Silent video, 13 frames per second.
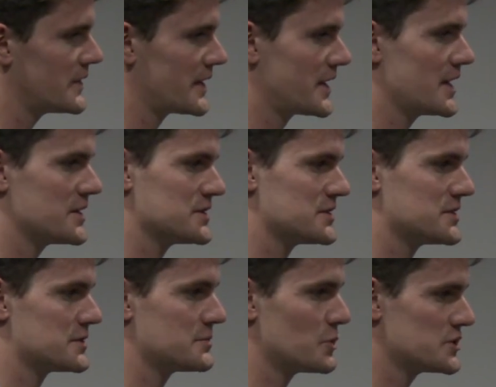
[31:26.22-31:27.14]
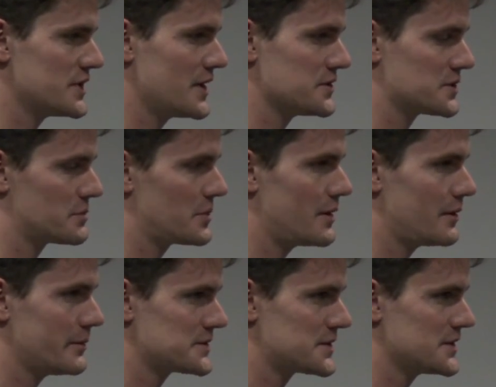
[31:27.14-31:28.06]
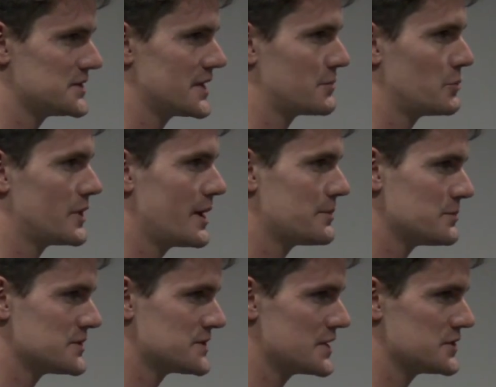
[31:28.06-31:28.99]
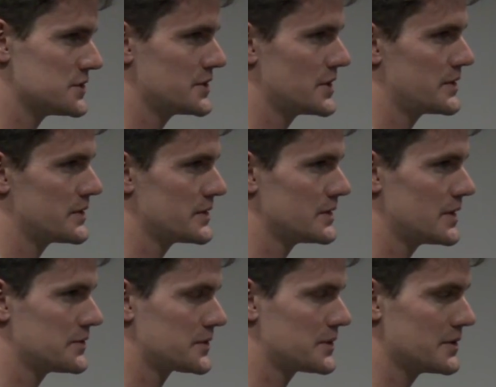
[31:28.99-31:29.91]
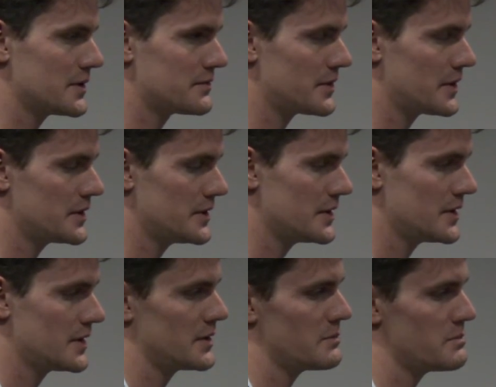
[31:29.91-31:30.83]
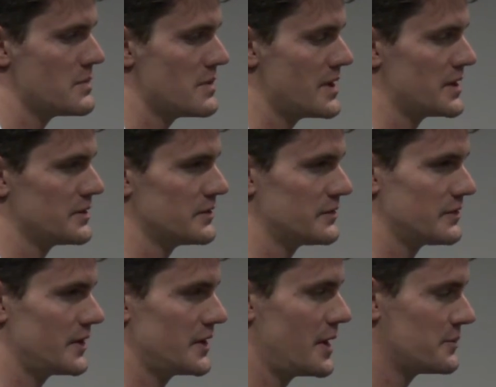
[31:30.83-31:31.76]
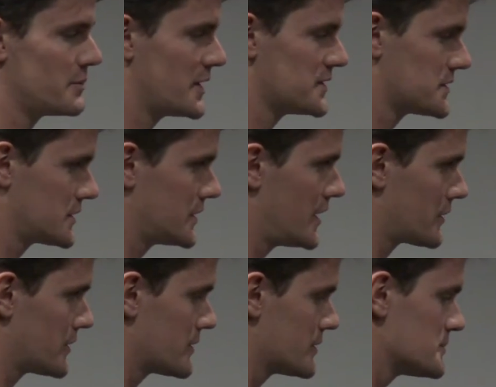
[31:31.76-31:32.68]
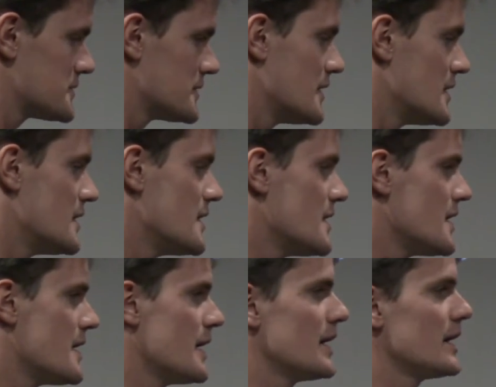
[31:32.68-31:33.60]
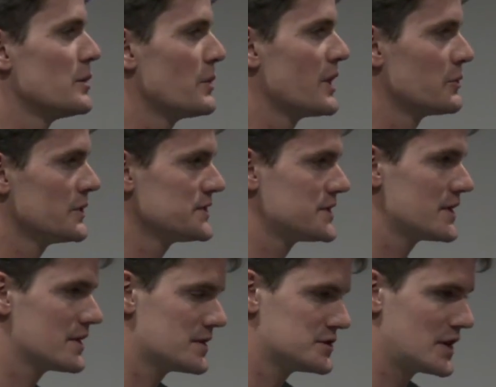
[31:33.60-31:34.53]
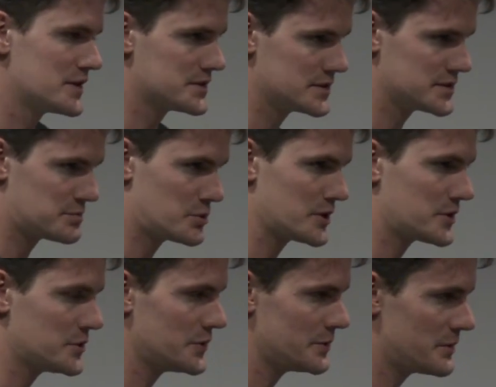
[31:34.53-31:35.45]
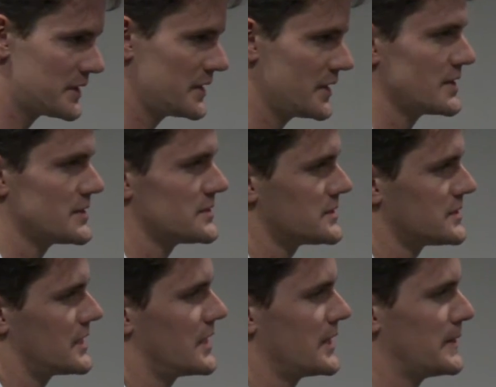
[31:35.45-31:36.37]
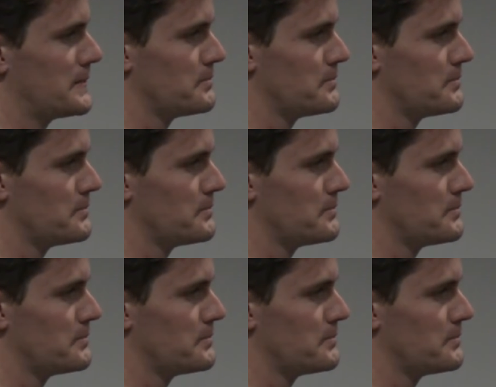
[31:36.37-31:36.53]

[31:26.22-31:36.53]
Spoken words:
In that case, it's just a more challenging problem. It's going to take more optimization on the CUDA front and optimizing your algorithms. I will say that the Jetson is pretty cool because